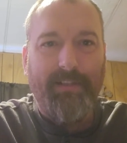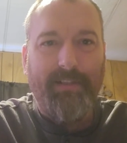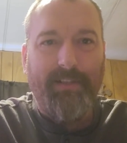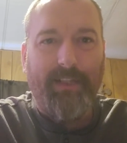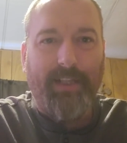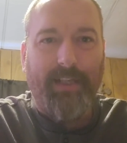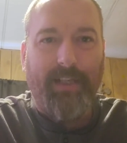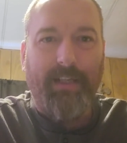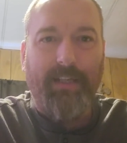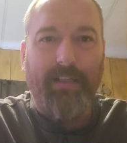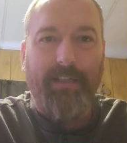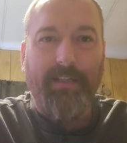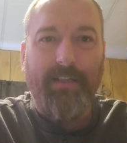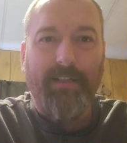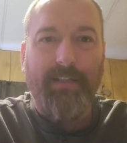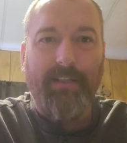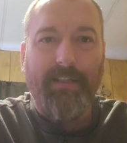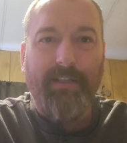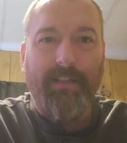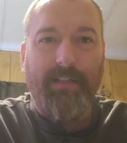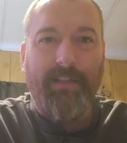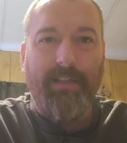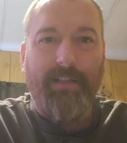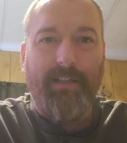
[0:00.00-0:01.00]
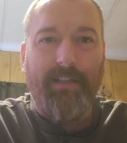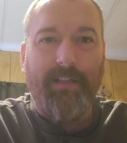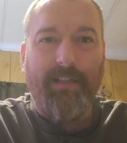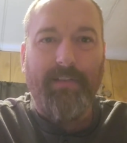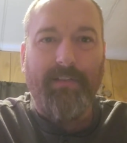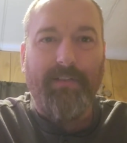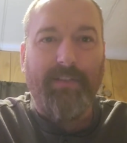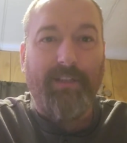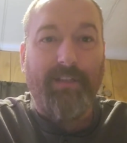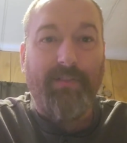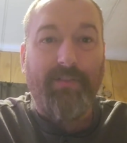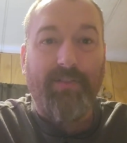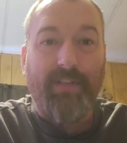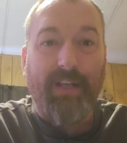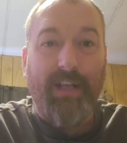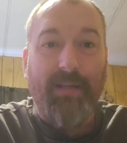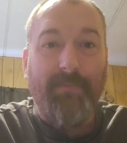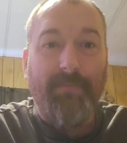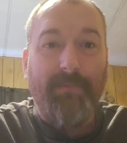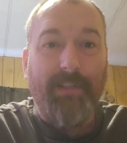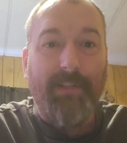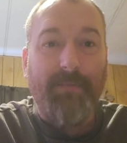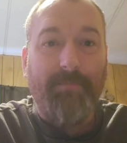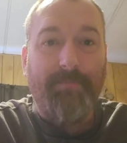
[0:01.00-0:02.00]
Okay? Is it a
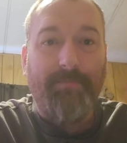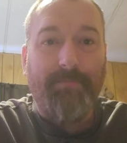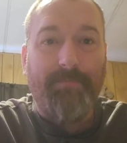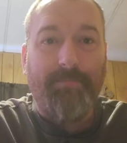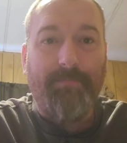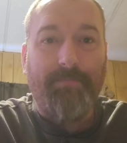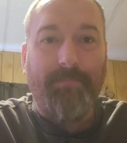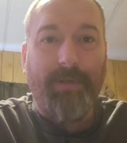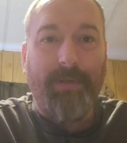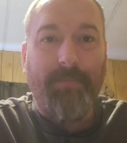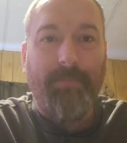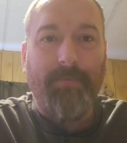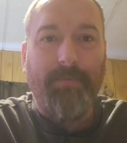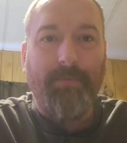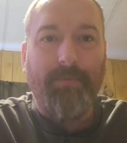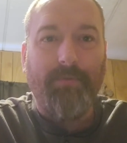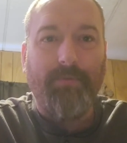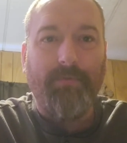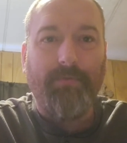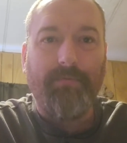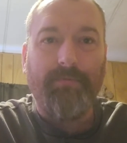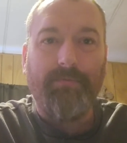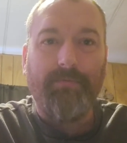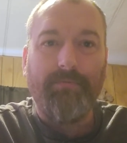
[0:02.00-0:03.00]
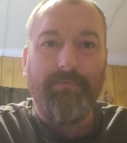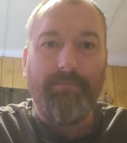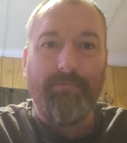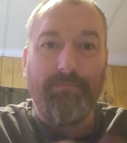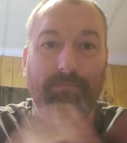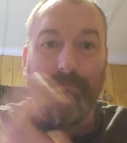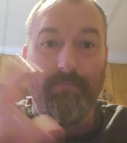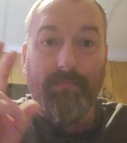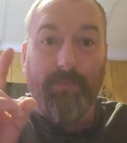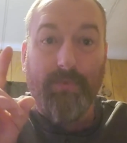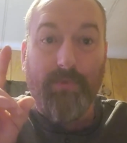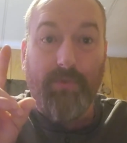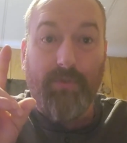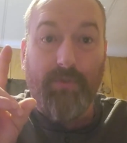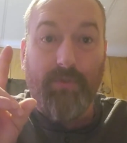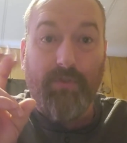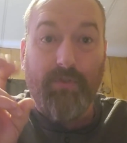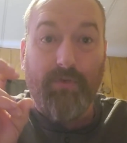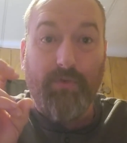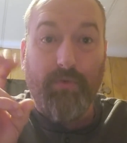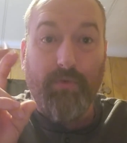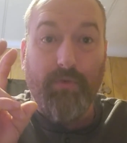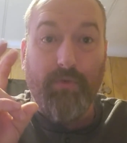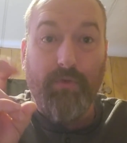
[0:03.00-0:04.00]
shame that people
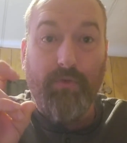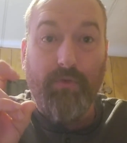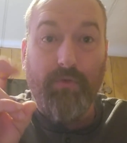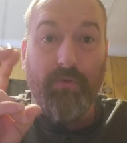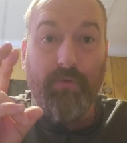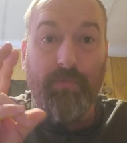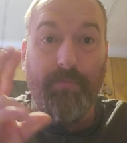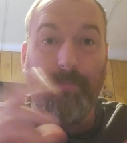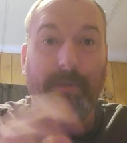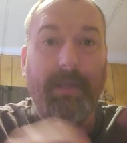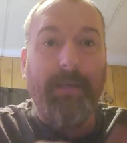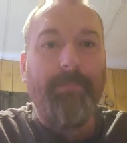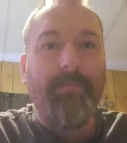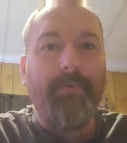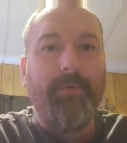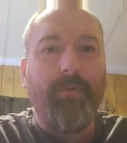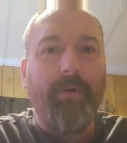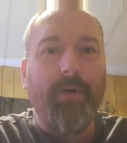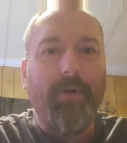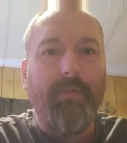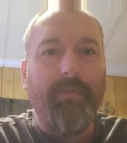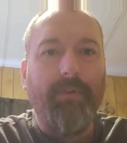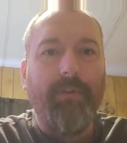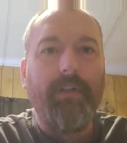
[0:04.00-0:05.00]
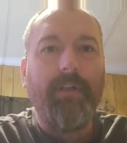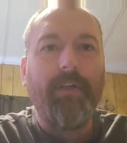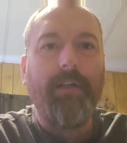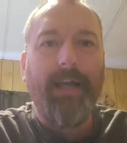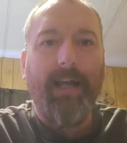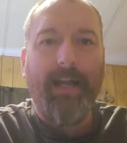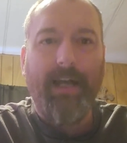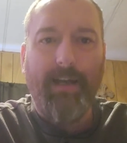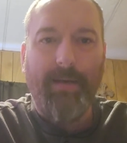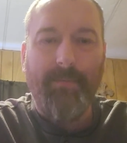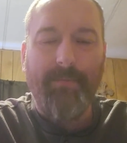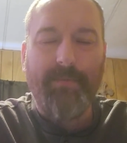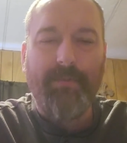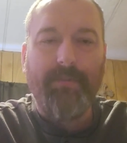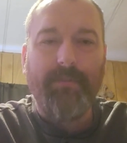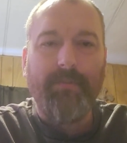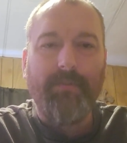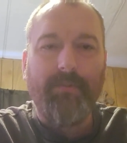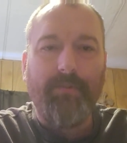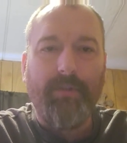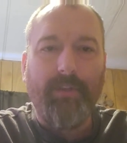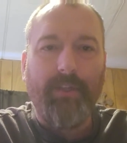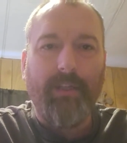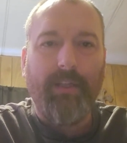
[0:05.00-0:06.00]
screw people over?
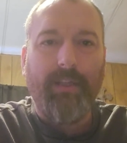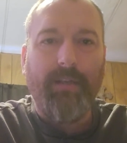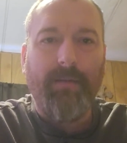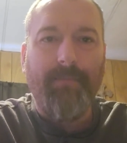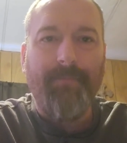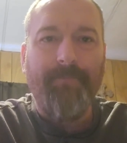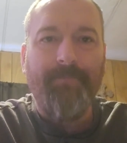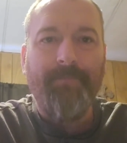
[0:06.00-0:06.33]
Absolutely.